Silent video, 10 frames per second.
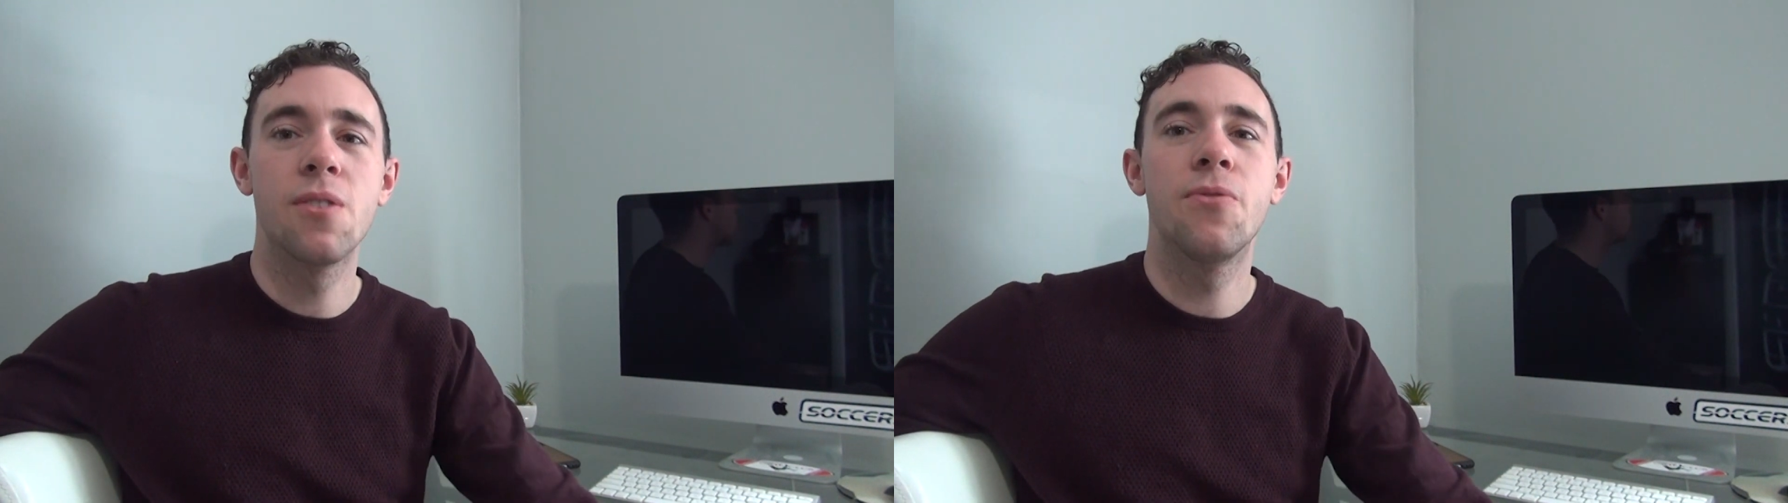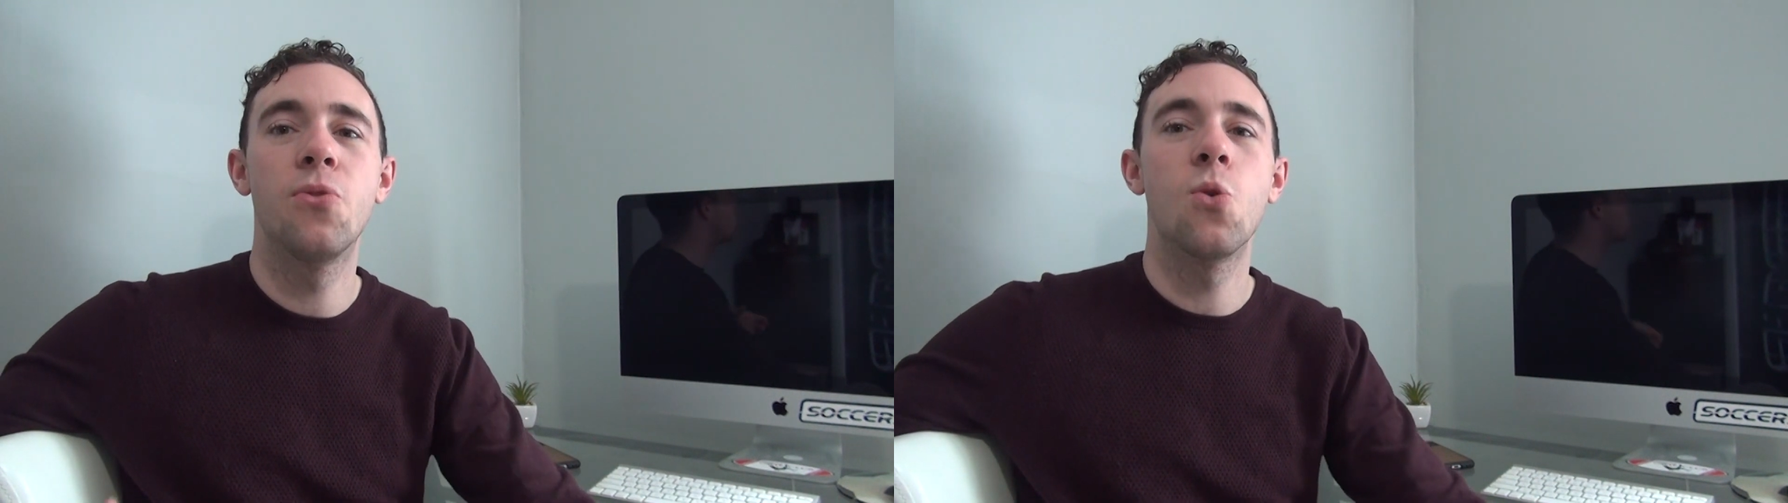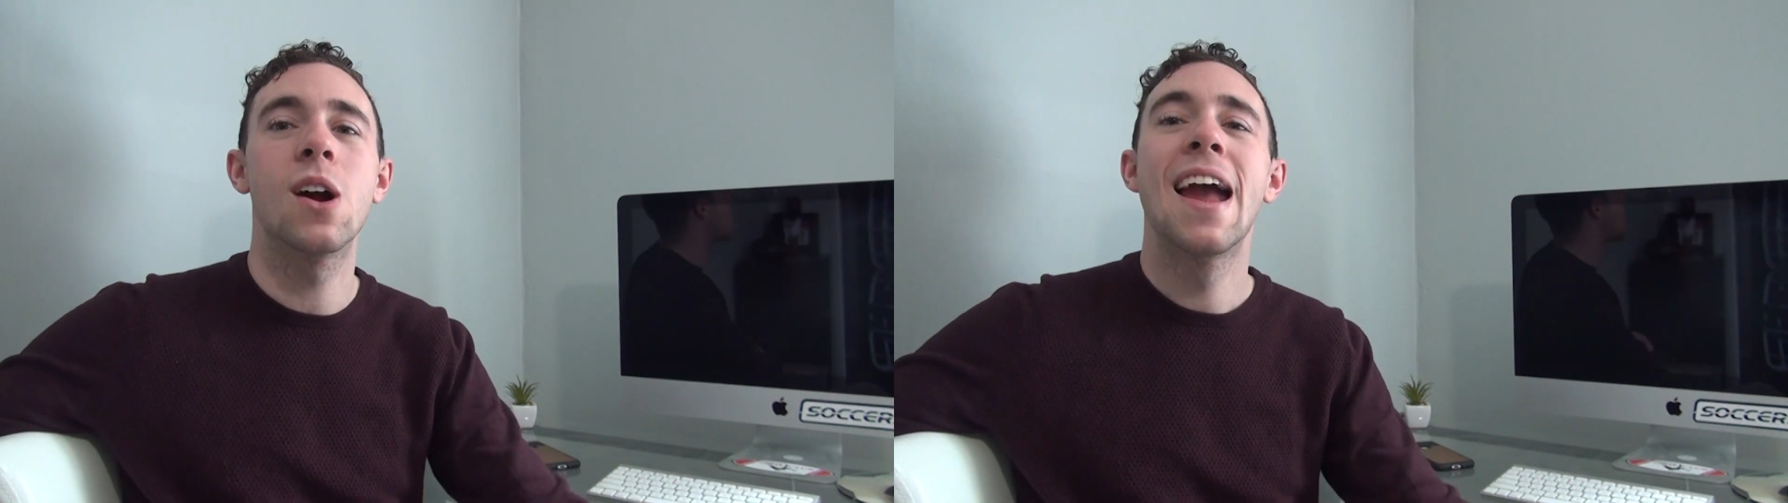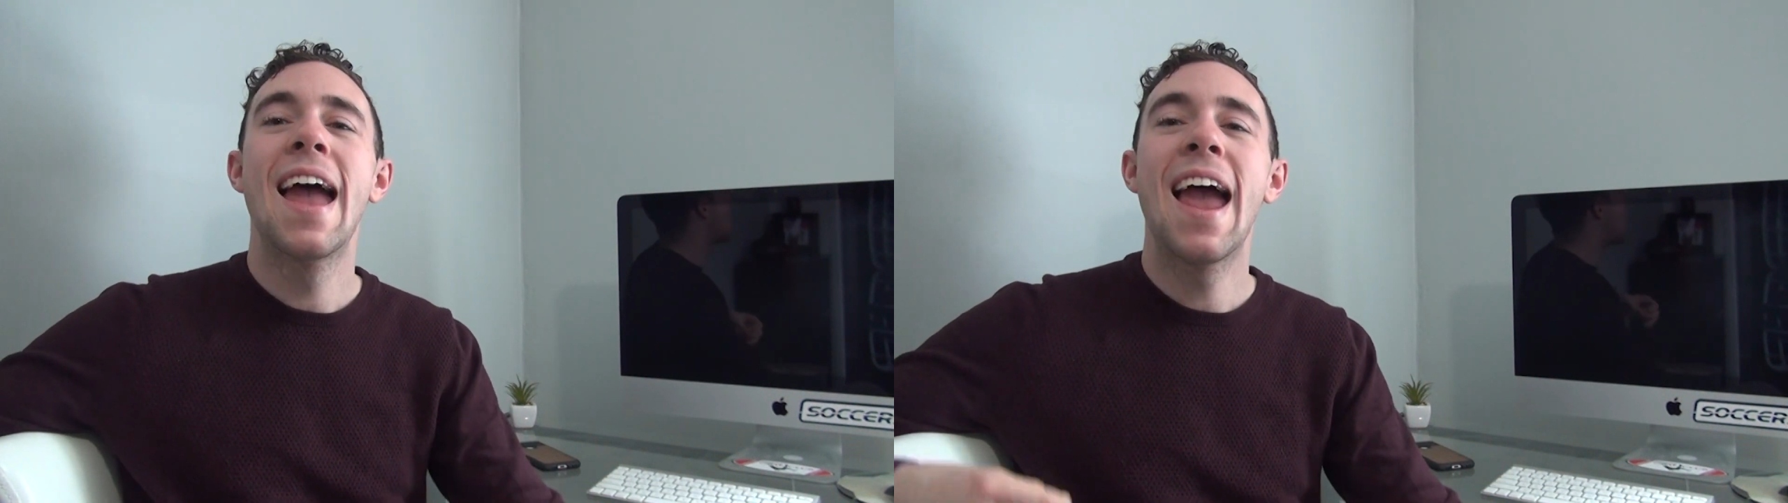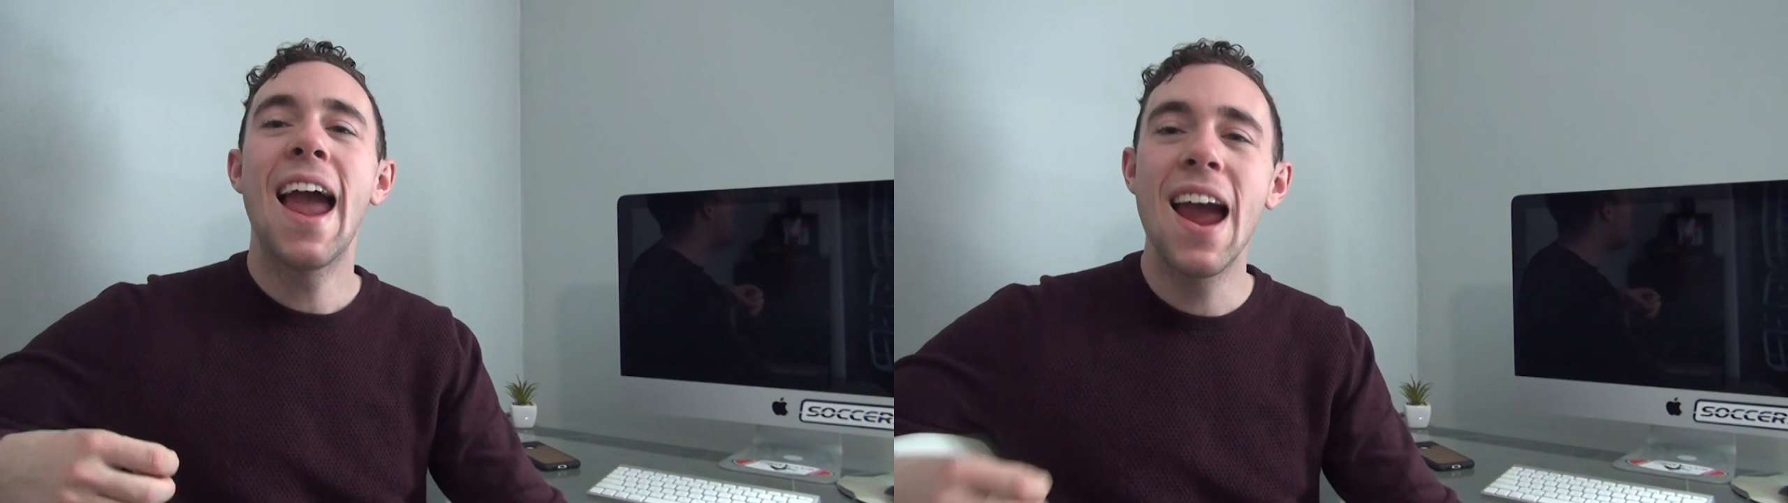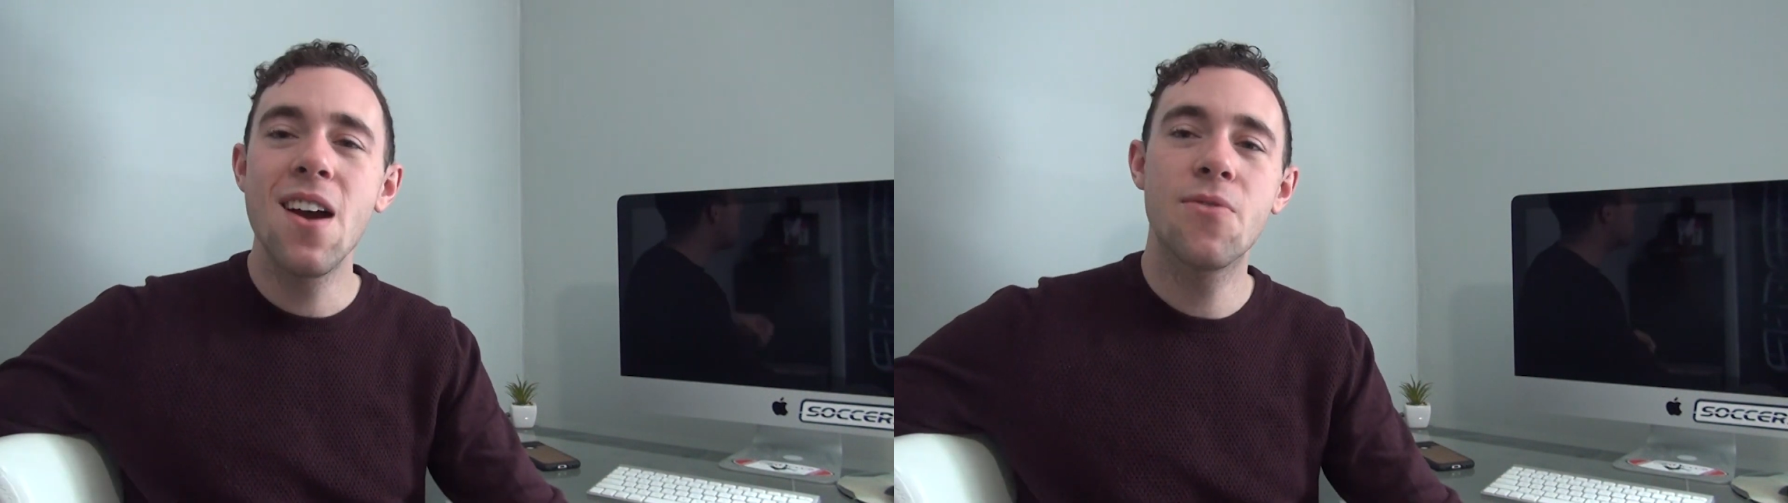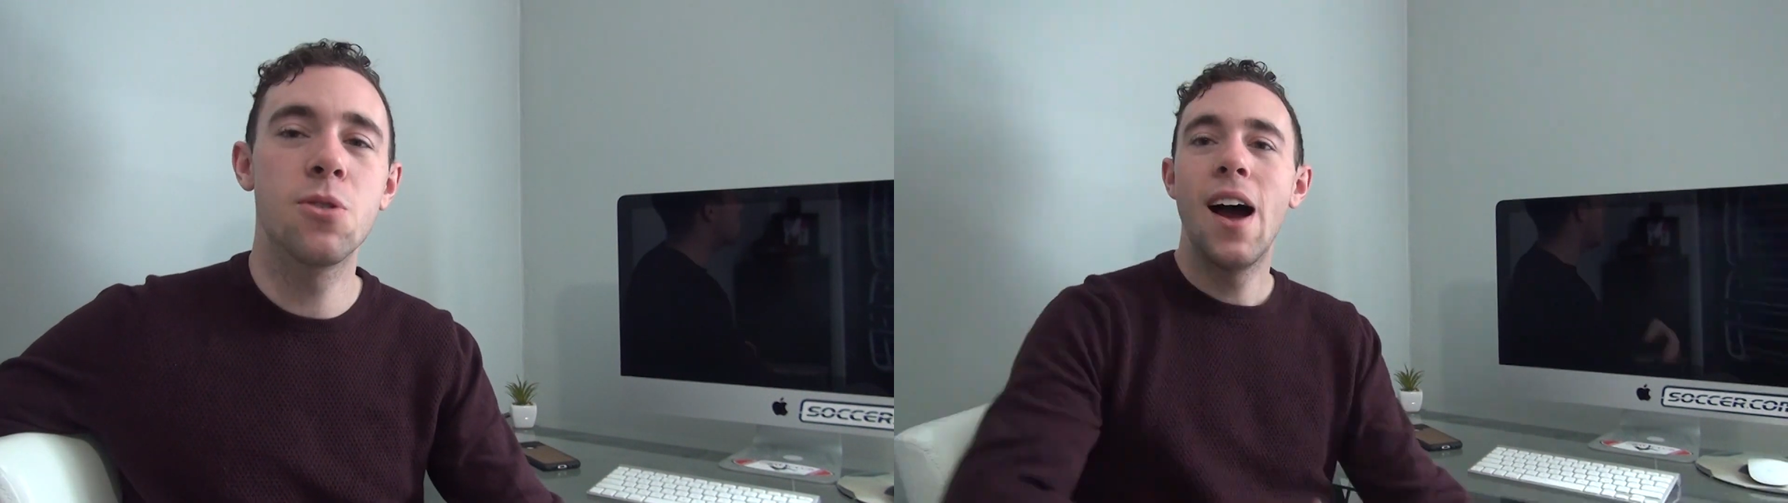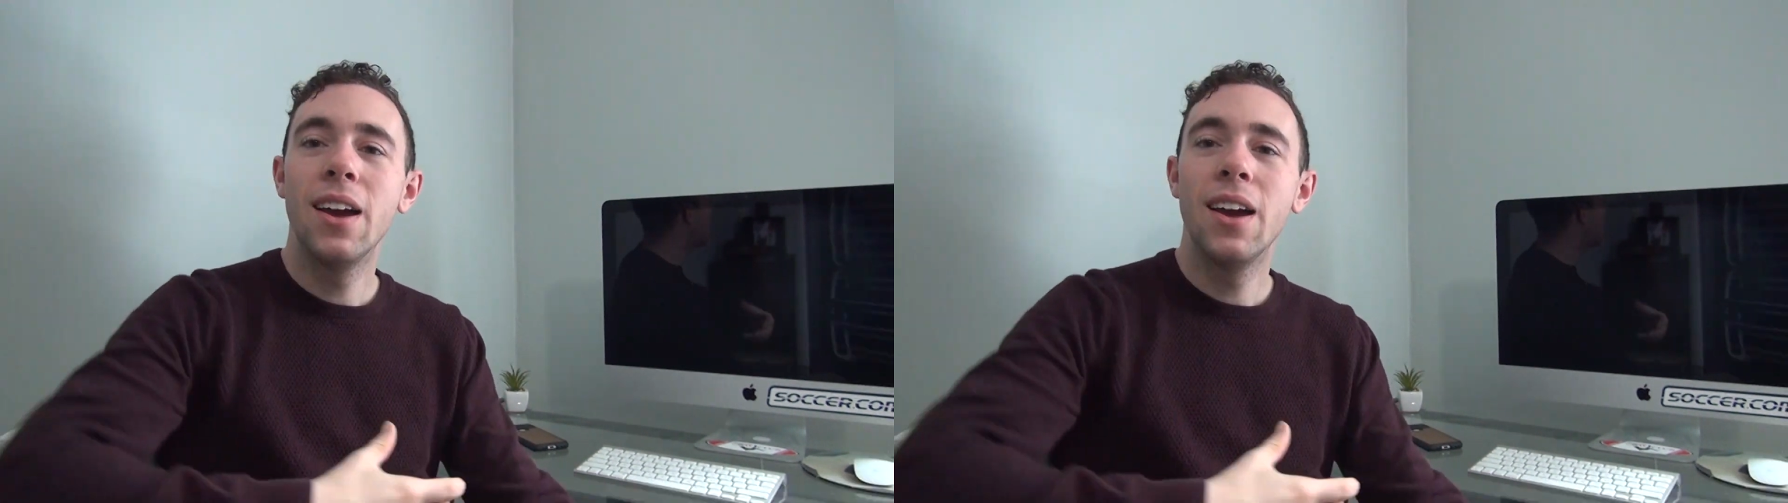forever.